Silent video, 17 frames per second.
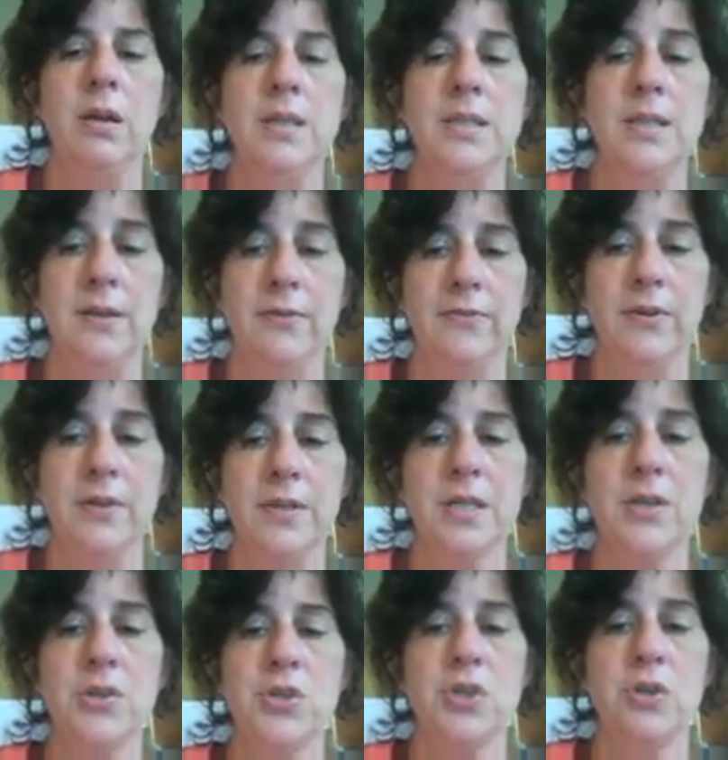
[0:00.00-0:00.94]
different
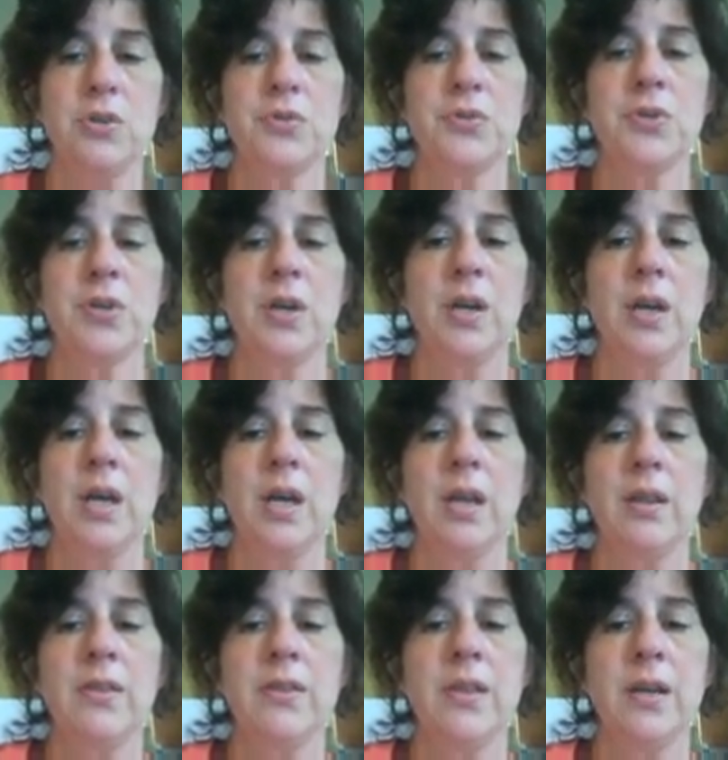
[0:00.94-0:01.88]
tissues.
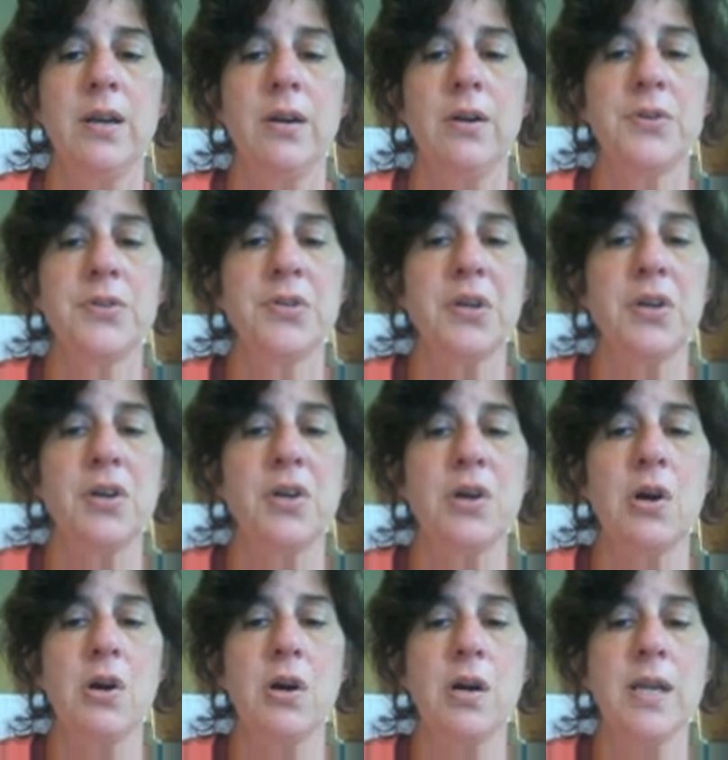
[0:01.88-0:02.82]
There's
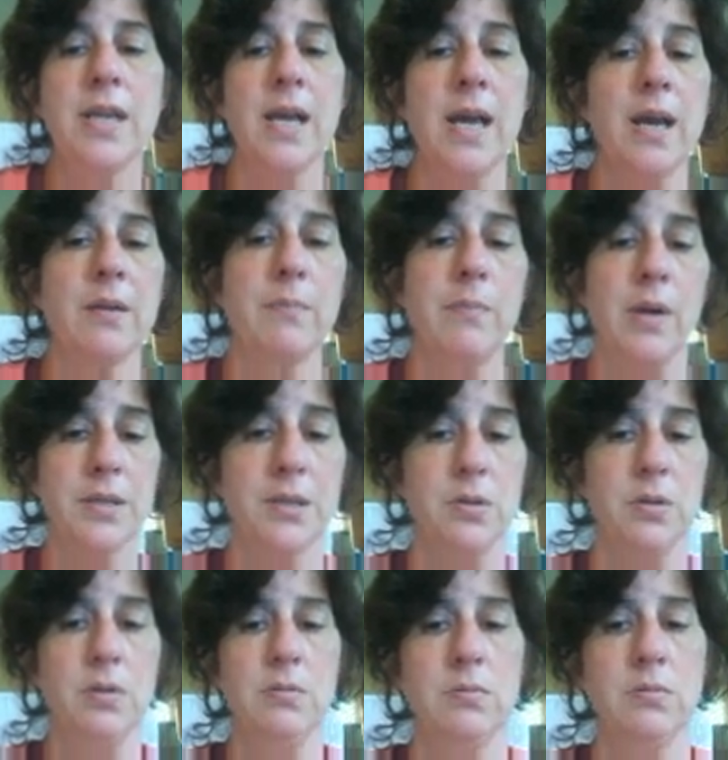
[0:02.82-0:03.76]
cardiac
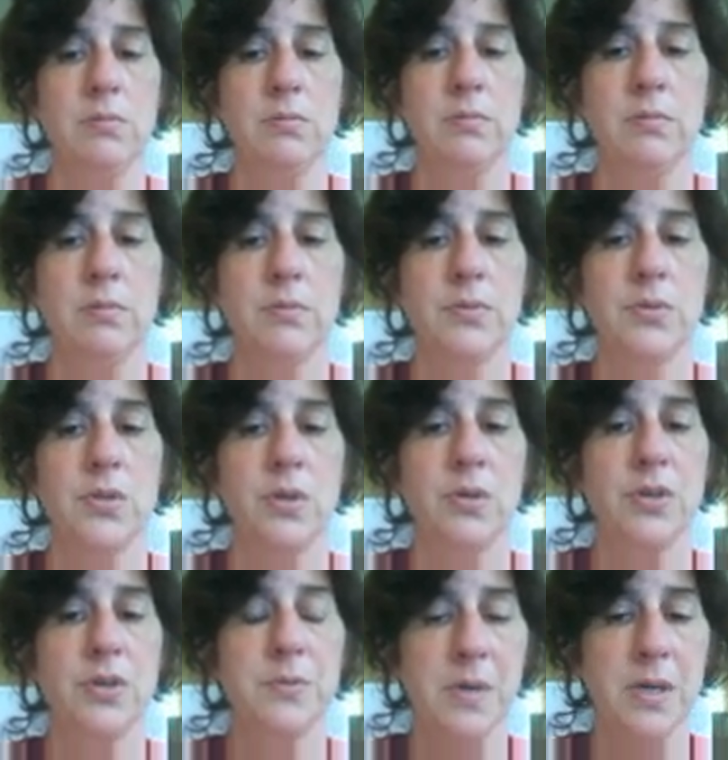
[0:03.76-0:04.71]
muscle, so
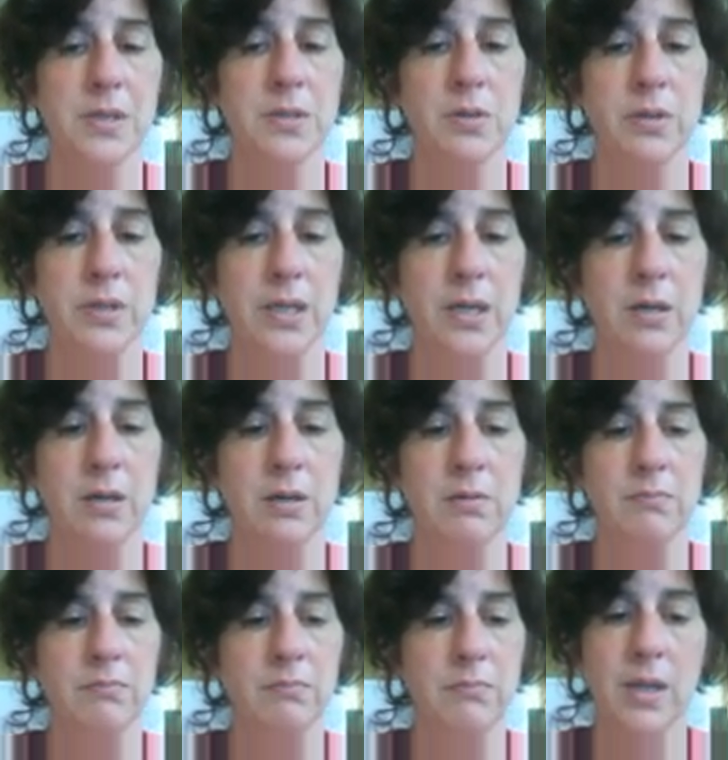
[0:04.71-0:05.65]
there's muscle there
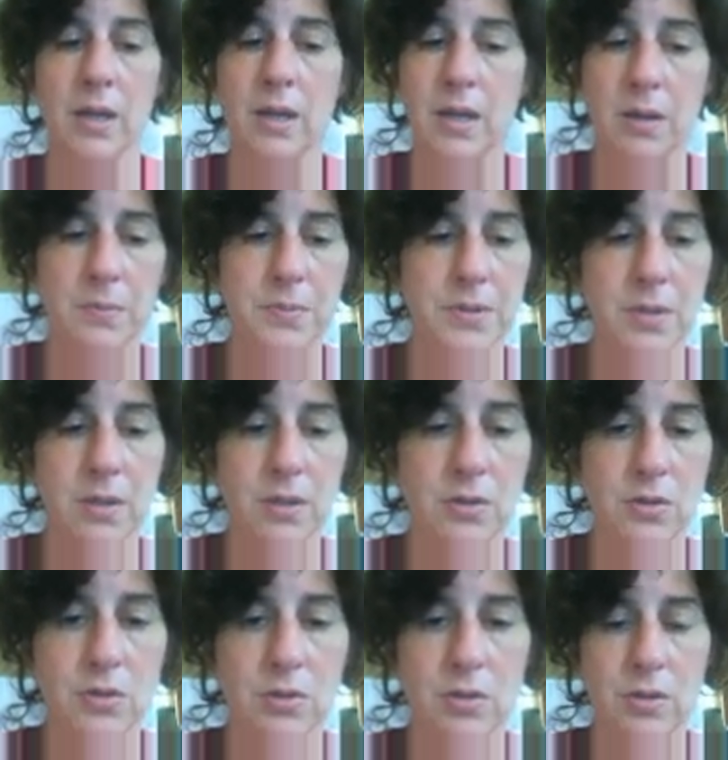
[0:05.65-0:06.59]
that helps to
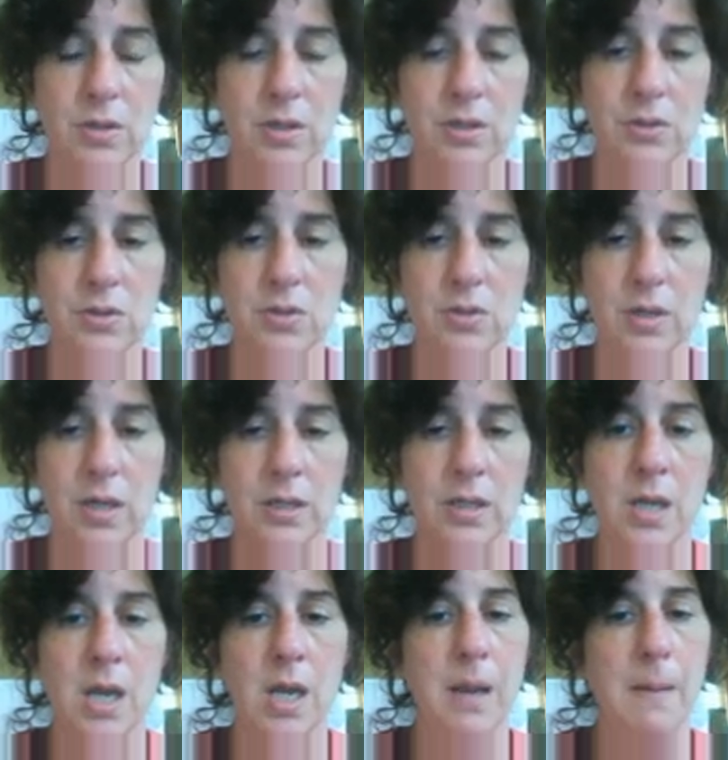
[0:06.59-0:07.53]

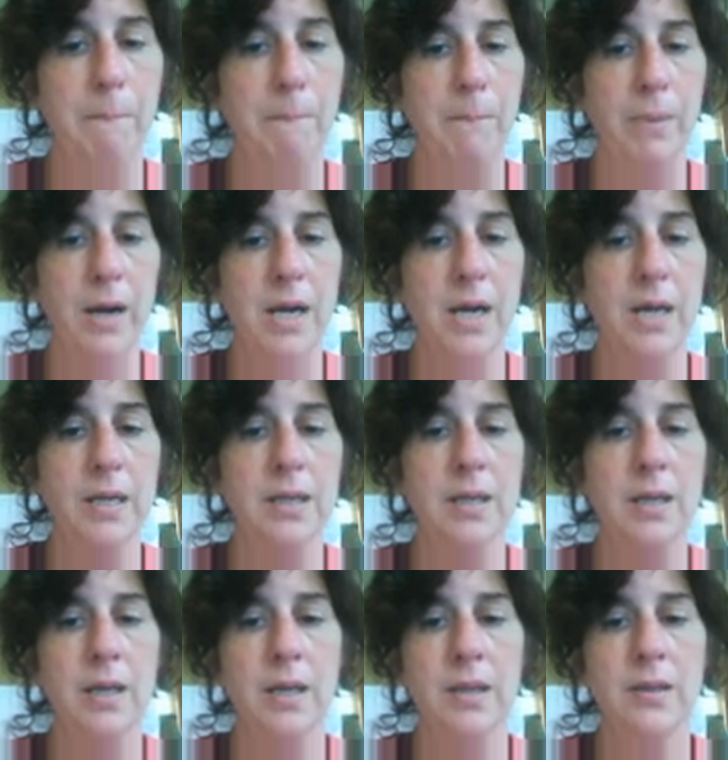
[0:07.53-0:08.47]
constrict. But
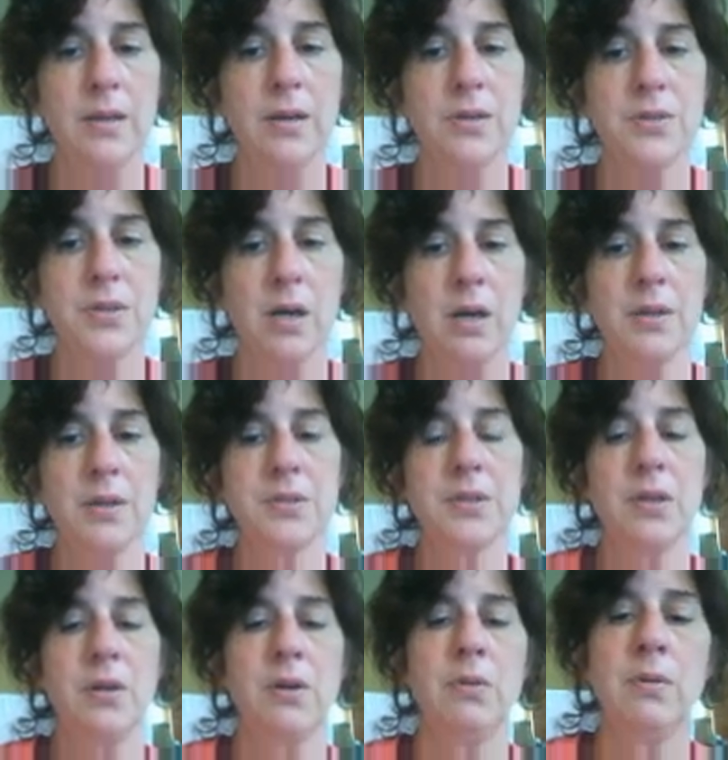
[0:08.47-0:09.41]
there's
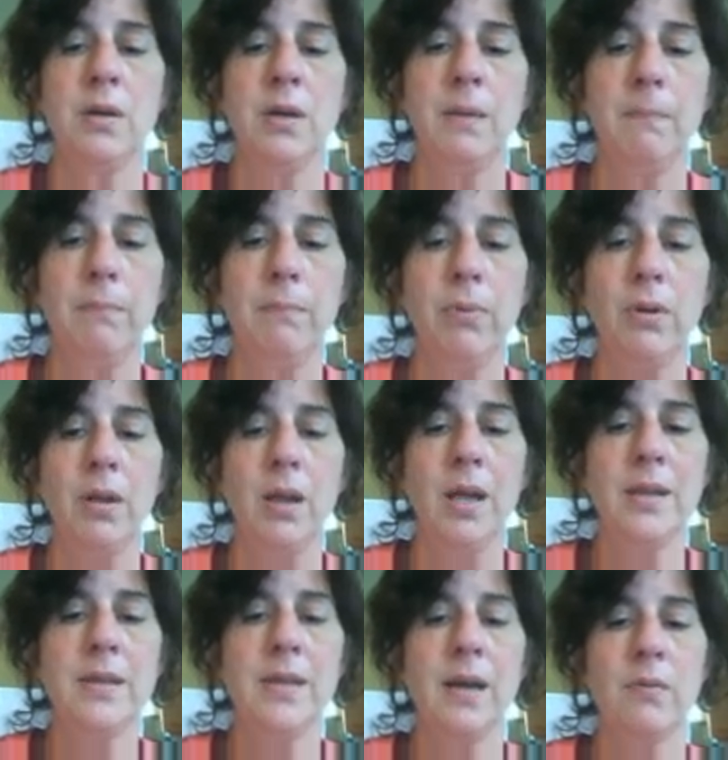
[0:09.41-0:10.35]
also
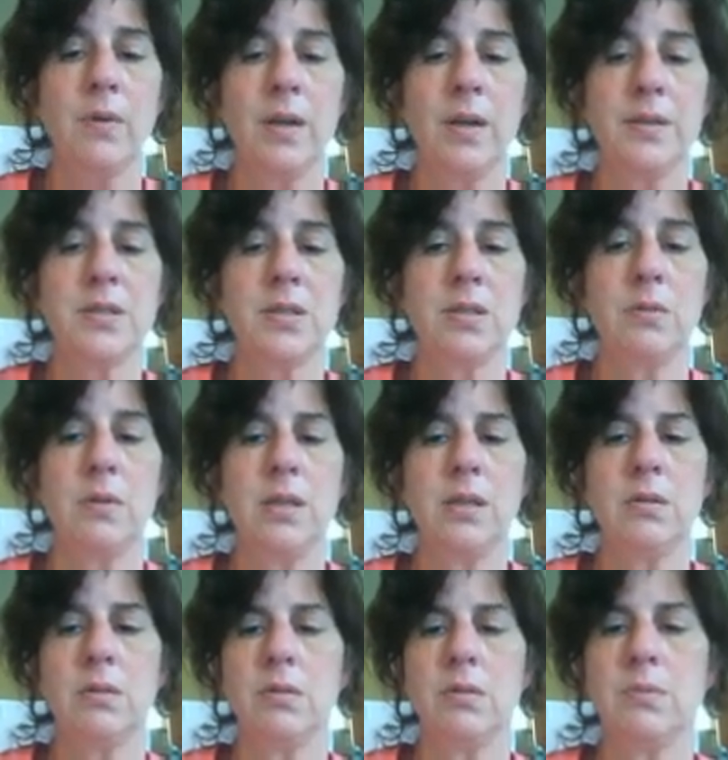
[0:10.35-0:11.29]
blood that runs to
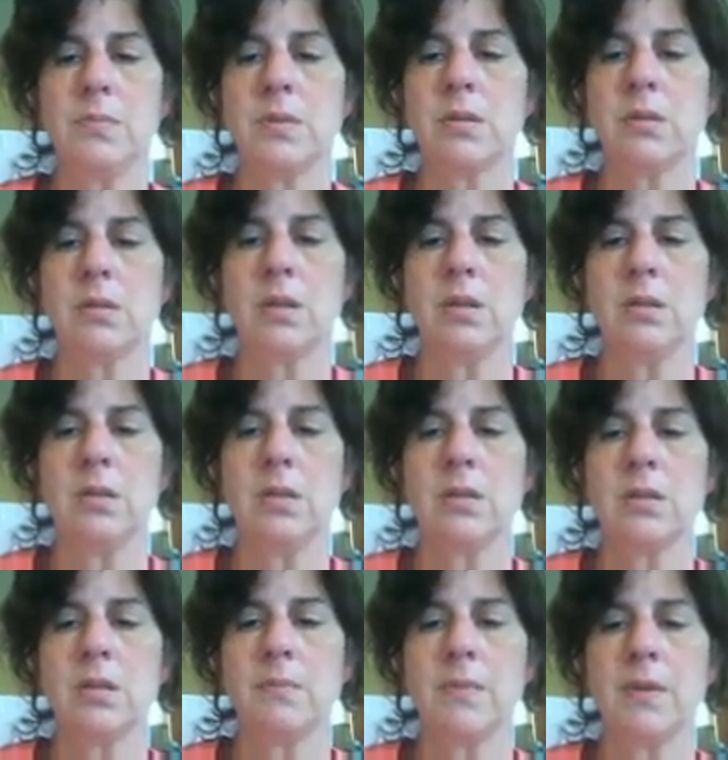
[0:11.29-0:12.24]
it. Oops, I
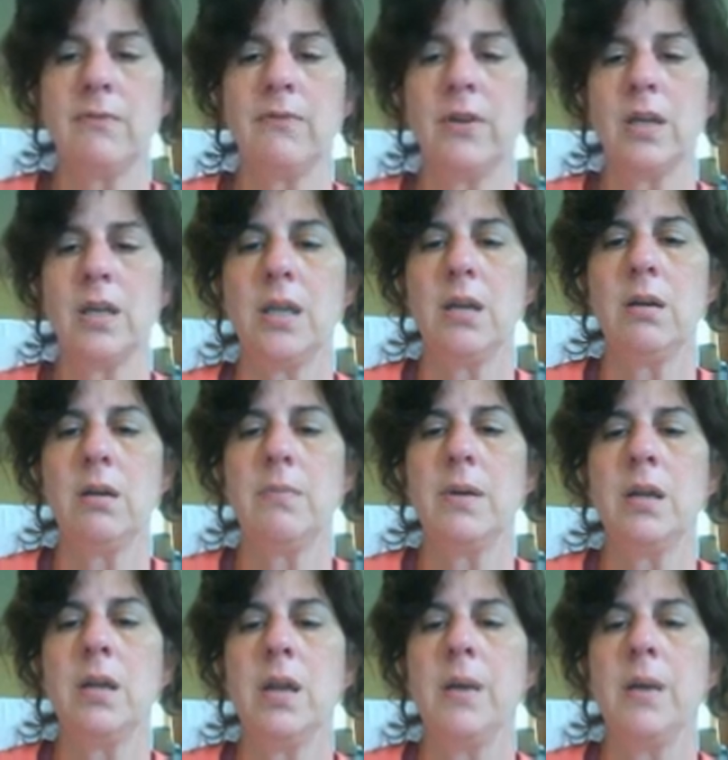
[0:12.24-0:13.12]
did something funky there, but